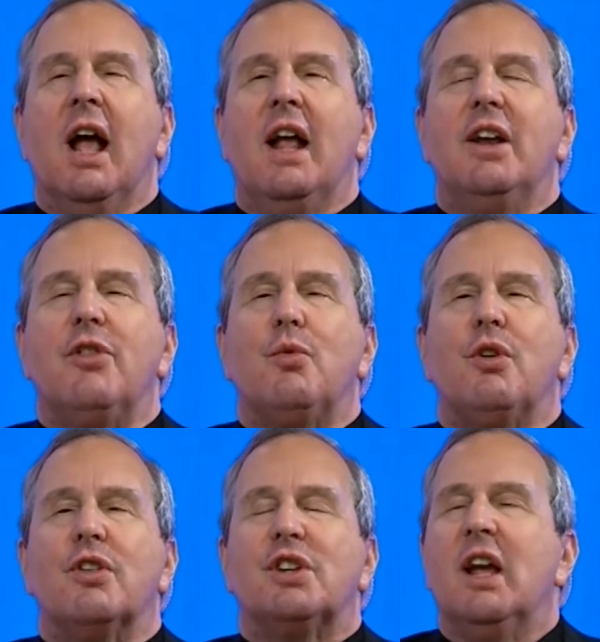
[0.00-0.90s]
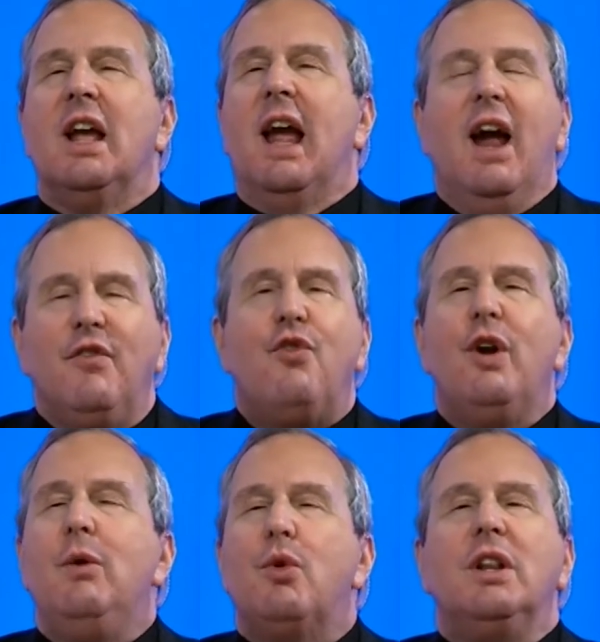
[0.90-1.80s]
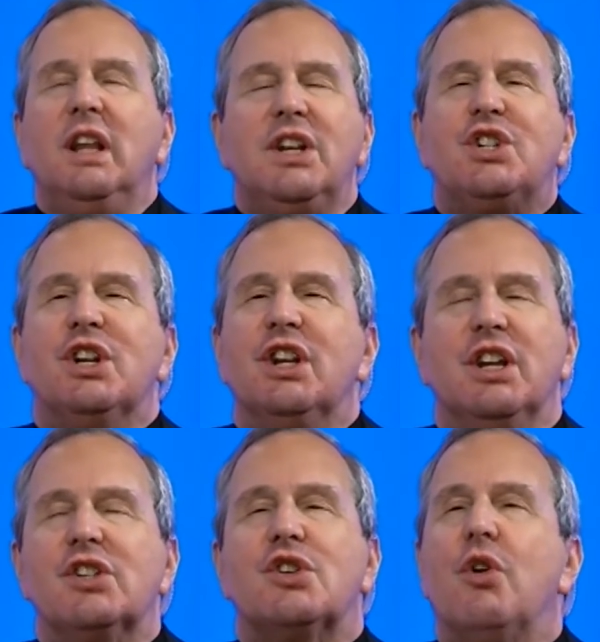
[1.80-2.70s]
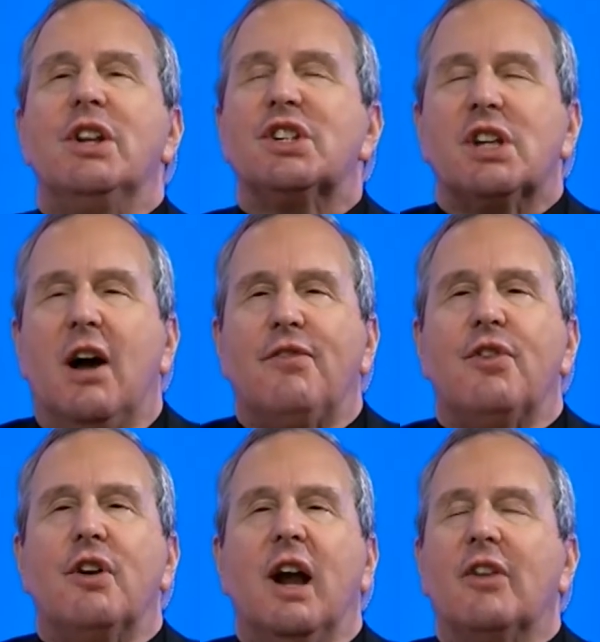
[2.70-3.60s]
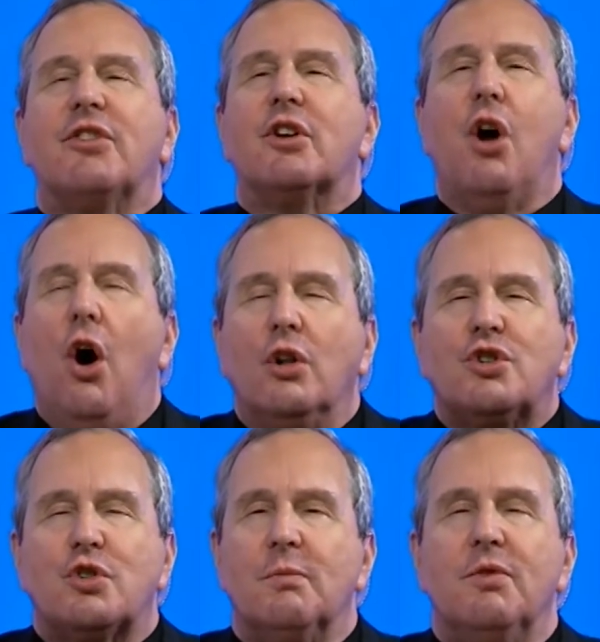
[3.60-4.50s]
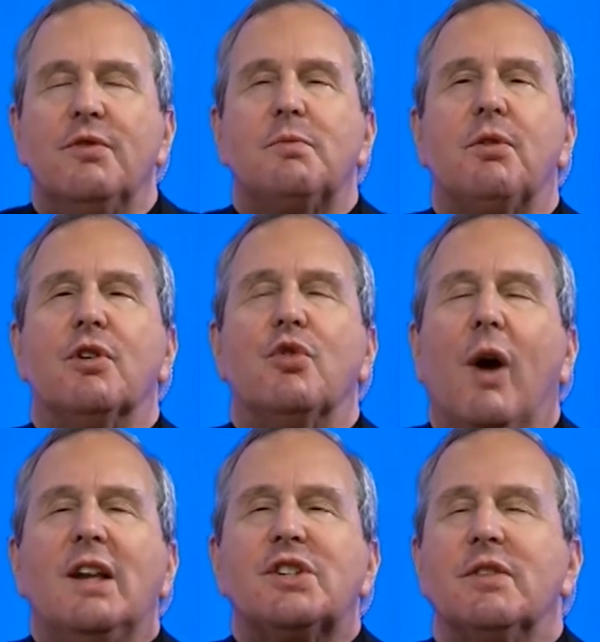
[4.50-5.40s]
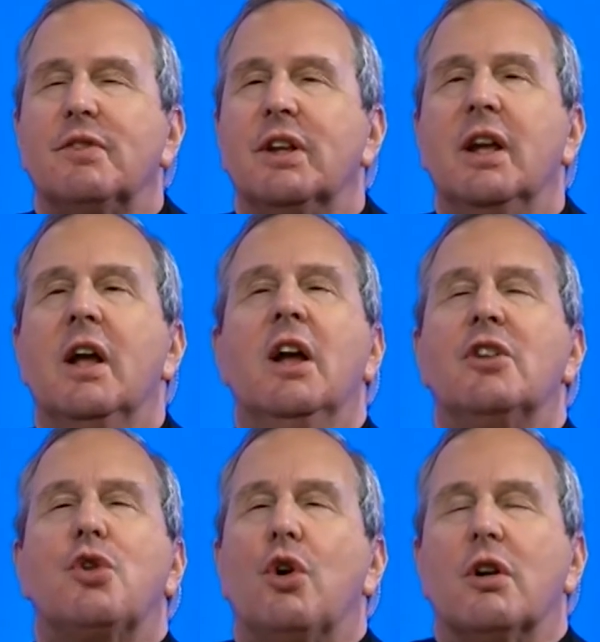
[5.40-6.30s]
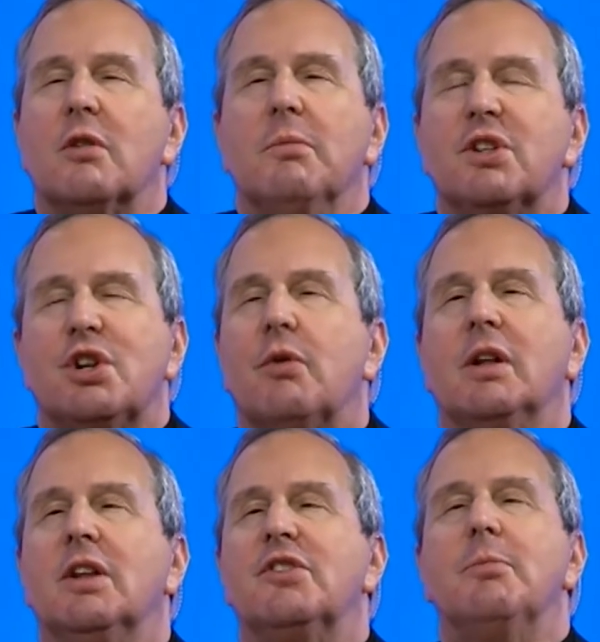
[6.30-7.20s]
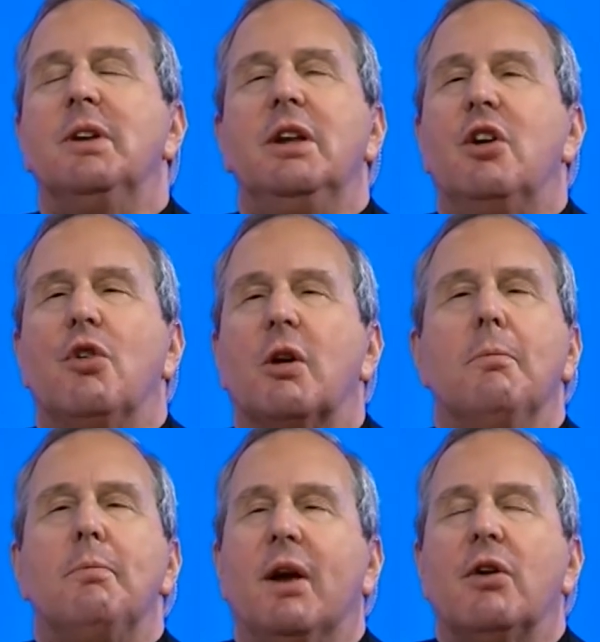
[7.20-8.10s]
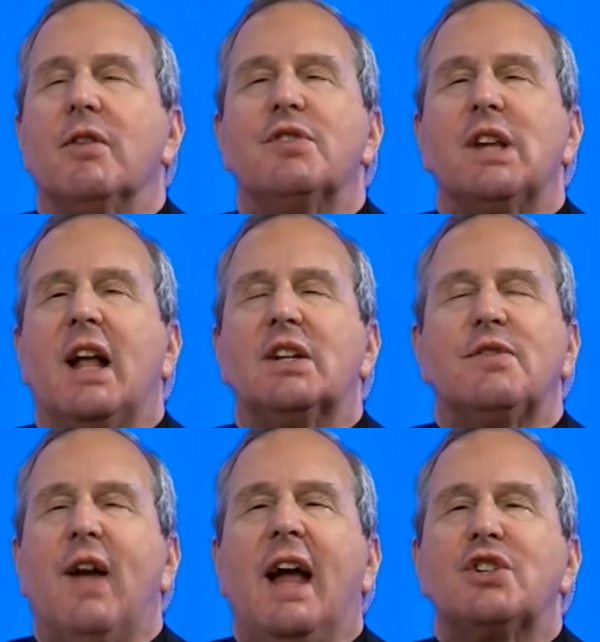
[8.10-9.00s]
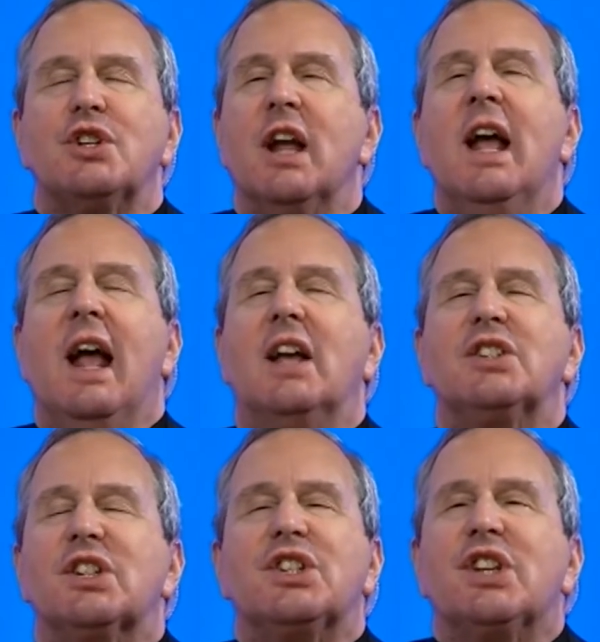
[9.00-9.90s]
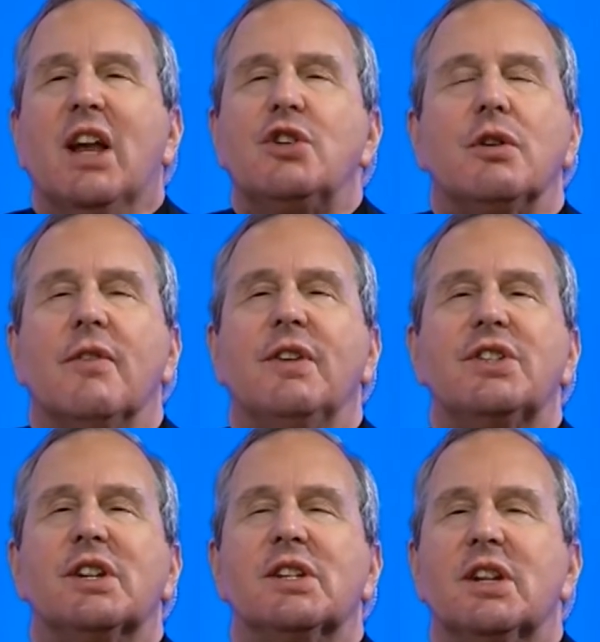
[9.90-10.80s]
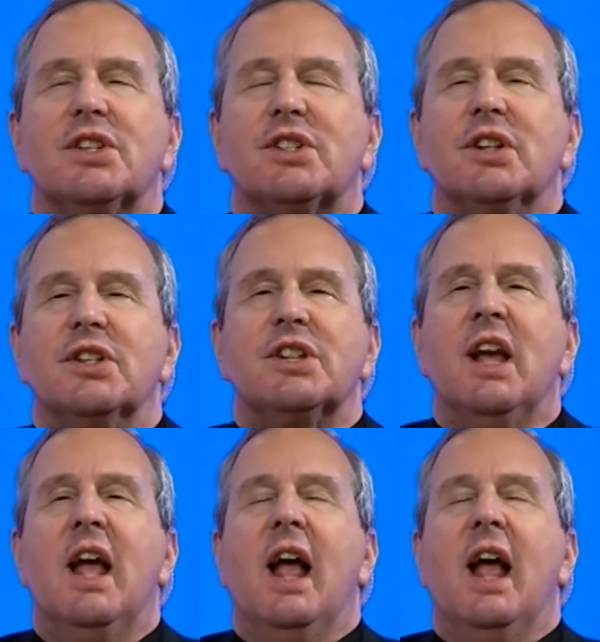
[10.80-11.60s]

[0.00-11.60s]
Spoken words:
In other words, every religion is going to suffer as the culture moves progressively toward materialism and ego-comparative satisfaction as the center of its existence.